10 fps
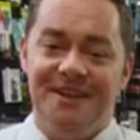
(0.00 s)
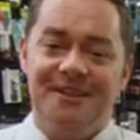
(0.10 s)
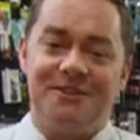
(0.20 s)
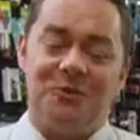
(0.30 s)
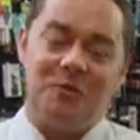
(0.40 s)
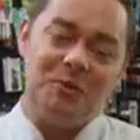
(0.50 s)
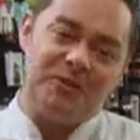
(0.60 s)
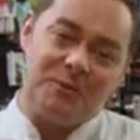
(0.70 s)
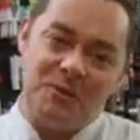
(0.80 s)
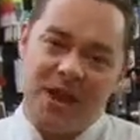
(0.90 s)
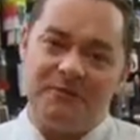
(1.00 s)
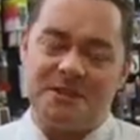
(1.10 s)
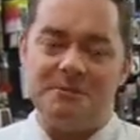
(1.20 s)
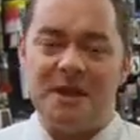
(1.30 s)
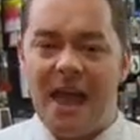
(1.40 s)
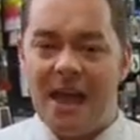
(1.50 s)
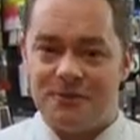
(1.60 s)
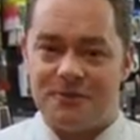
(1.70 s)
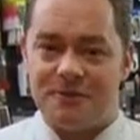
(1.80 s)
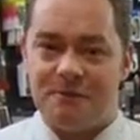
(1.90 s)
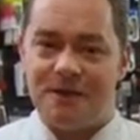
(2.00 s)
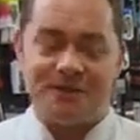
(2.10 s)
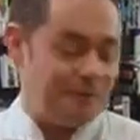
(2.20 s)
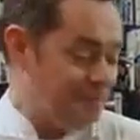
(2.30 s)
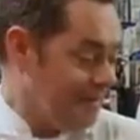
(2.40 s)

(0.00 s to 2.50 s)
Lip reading: So we want the breakfast to be extra special.